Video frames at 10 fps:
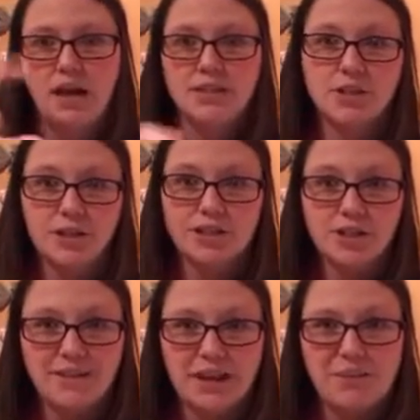
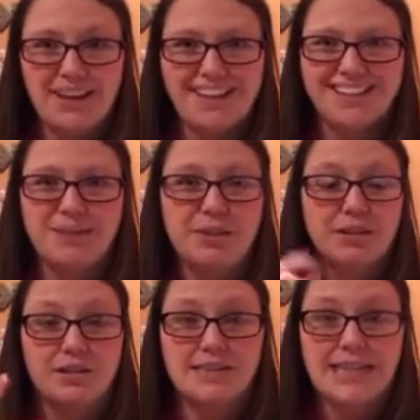screenshot that page, and I'm
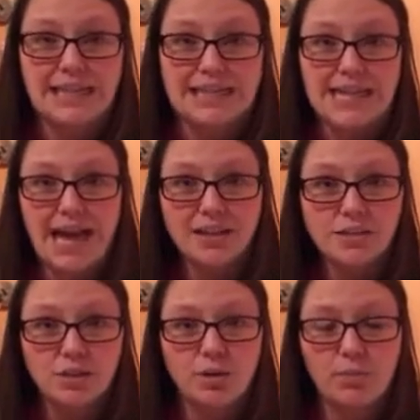either going to get a
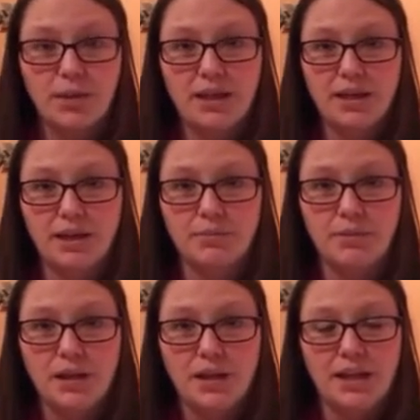text or
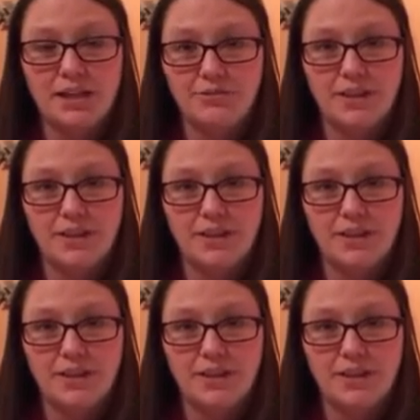PM in